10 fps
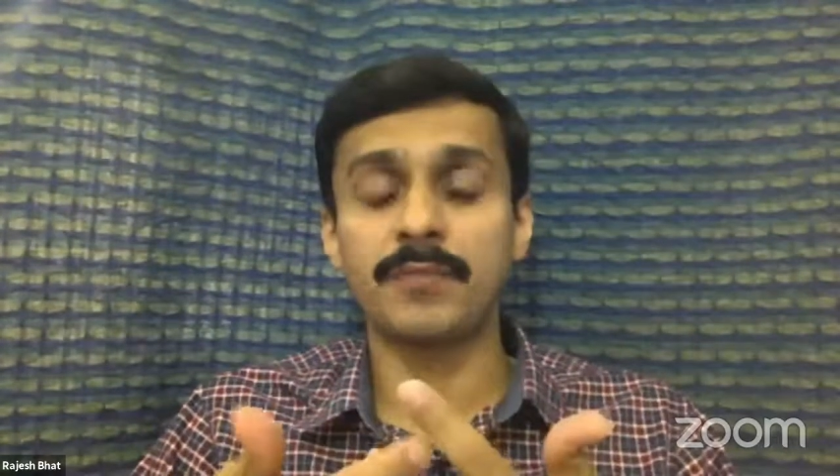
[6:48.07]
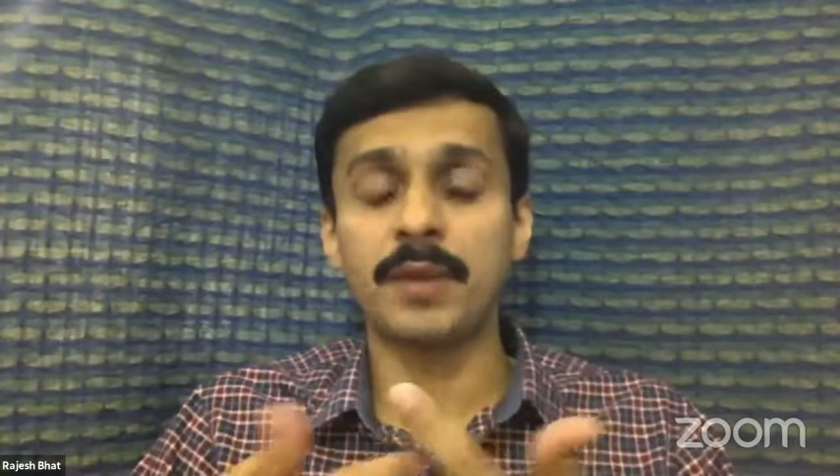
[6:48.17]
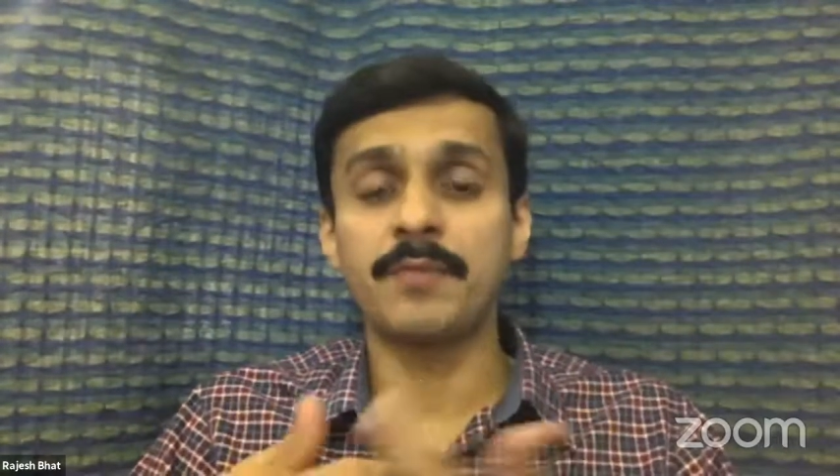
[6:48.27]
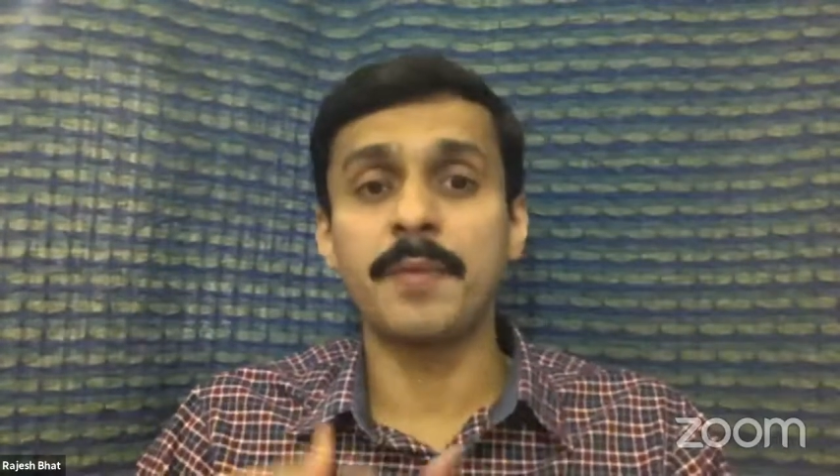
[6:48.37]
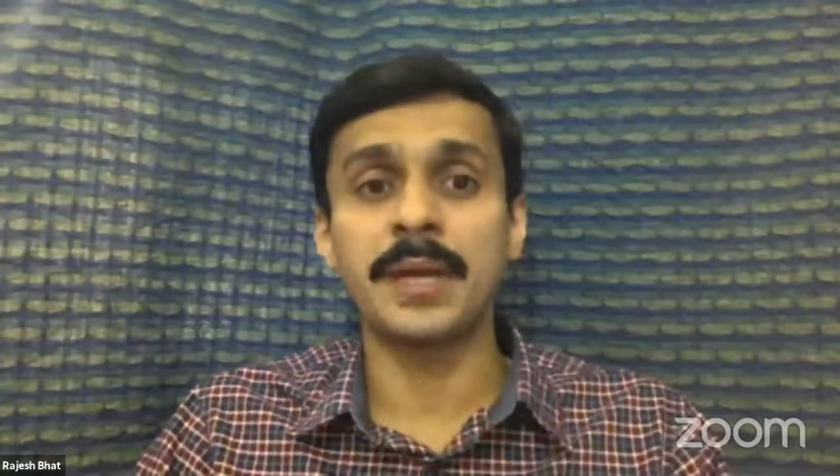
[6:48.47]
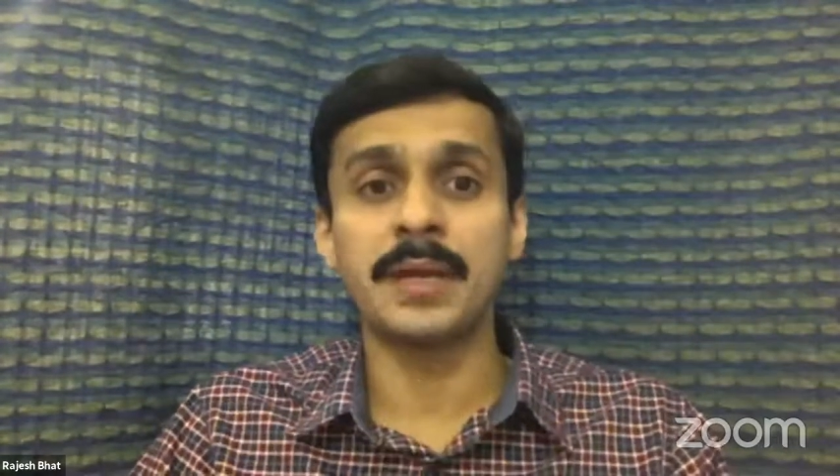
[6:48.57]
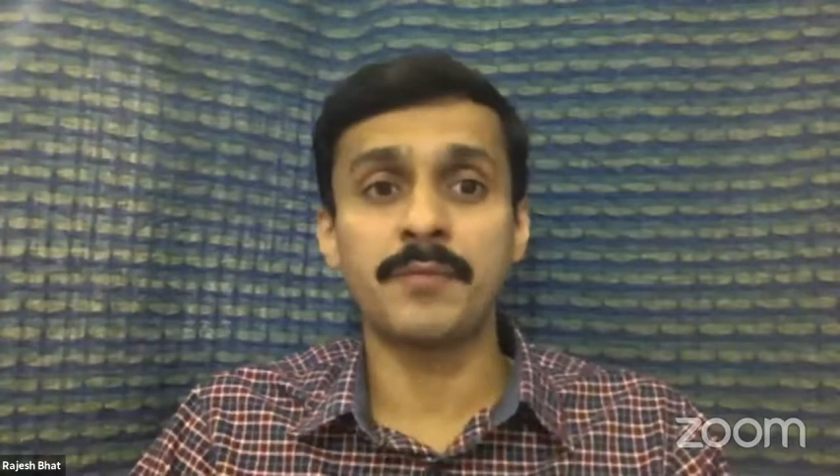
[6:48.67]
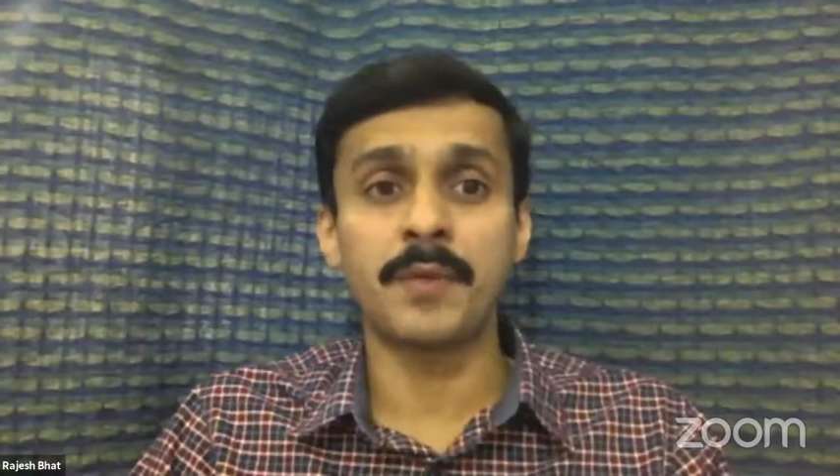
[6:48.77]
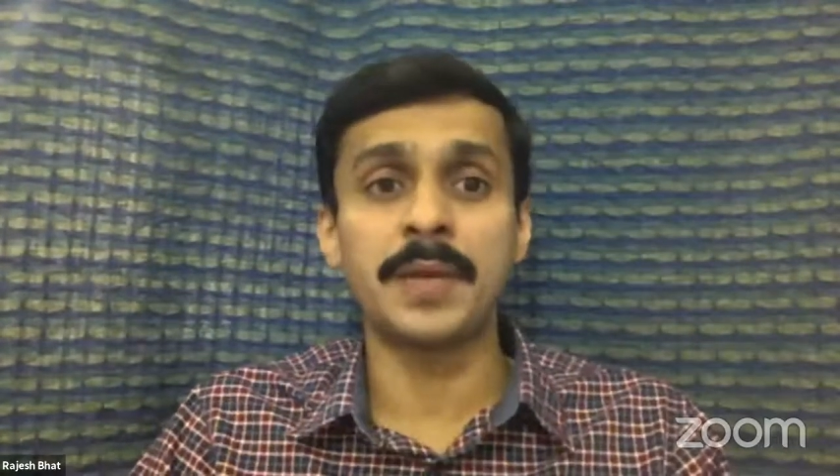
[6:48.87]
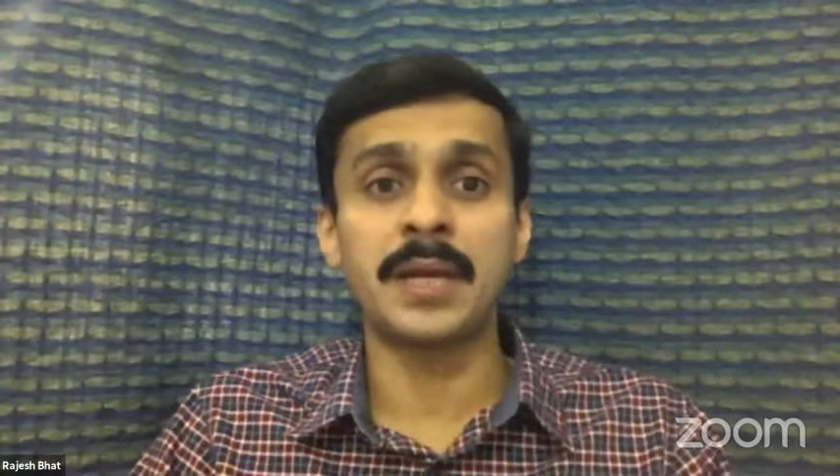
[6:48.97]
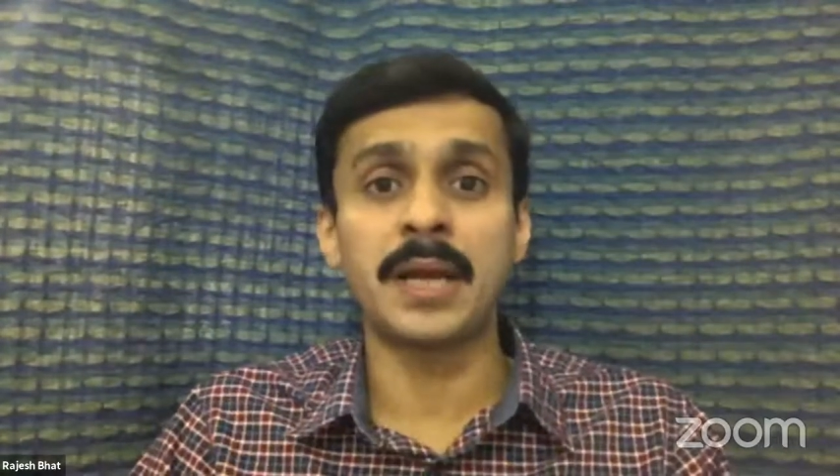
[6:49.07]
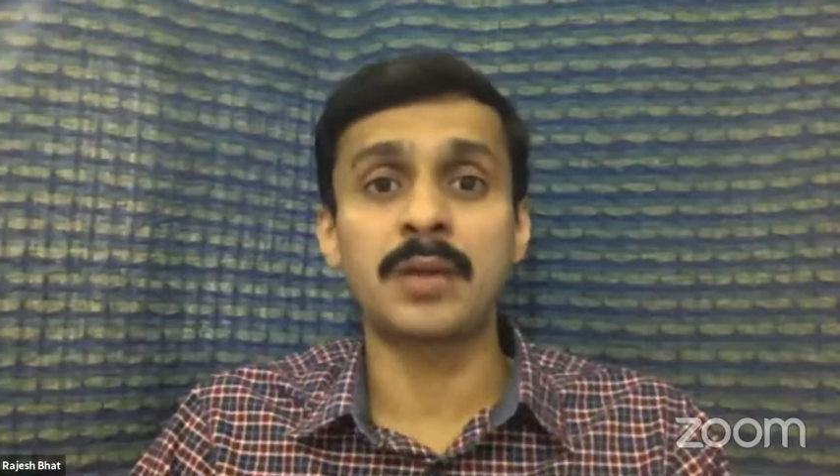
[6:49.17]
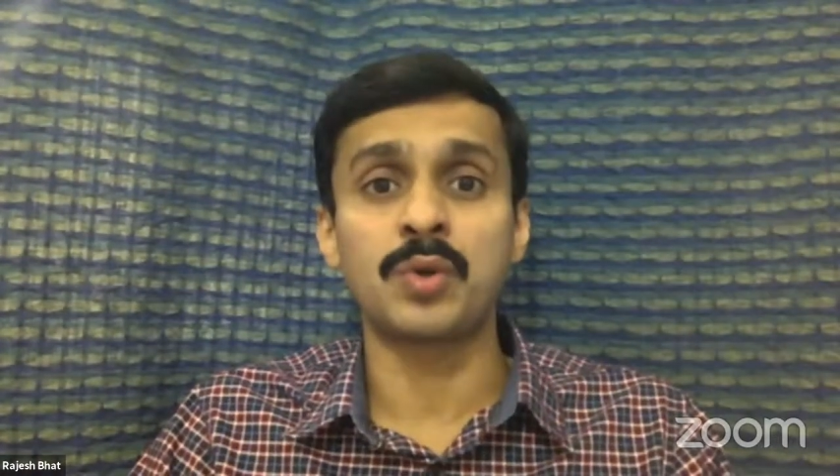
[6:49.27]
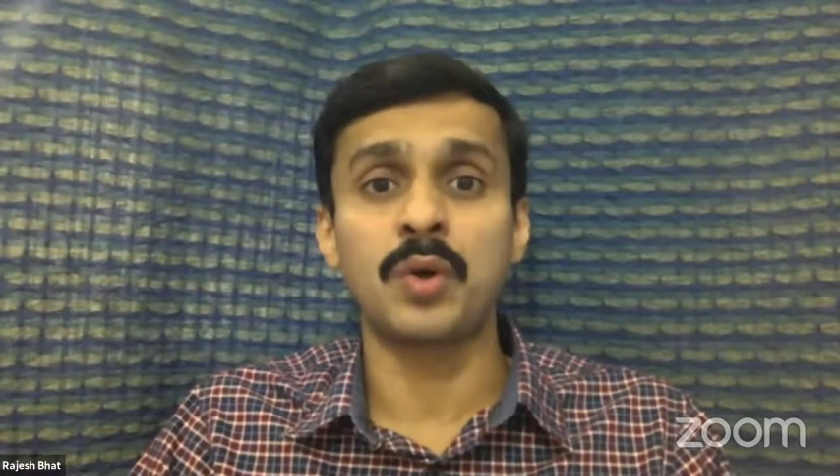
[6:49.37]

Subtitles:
when women are